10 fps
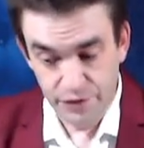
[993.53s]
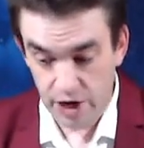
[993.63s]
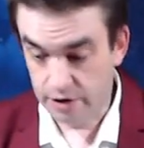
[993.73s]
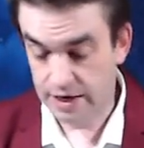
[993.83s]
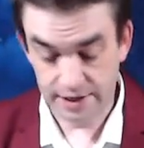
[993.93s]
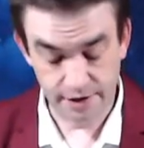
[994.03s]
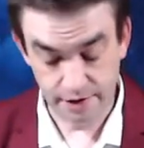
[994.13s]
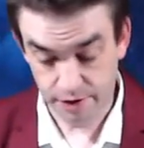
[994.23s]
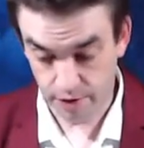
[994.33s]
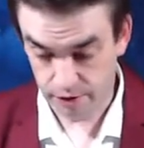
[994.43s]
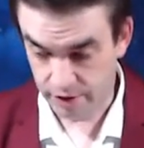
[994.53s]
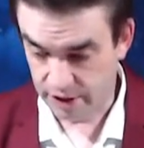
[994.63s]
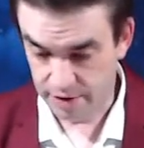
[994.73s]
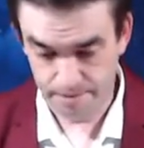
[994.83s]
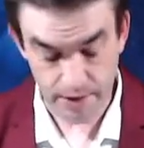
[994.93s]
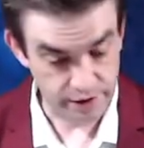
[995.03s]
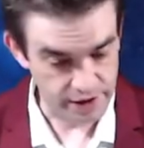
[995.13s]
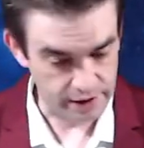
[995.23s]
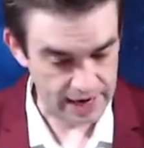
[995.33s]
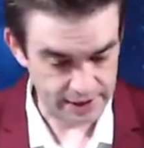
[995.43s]
dark nights of the soul triggered both
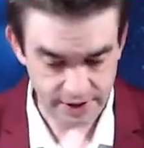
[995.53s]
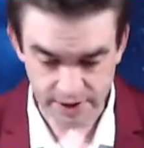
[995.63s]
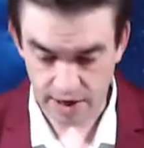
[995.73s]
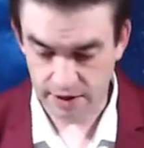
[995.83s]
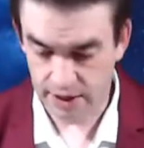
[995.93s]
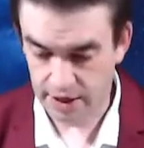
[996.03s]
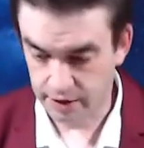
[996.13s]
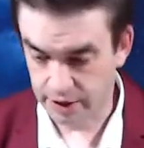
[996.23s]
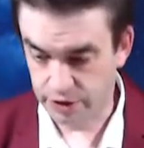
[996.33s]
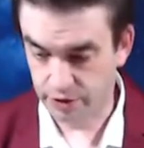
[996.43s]
of you guys to start the healing,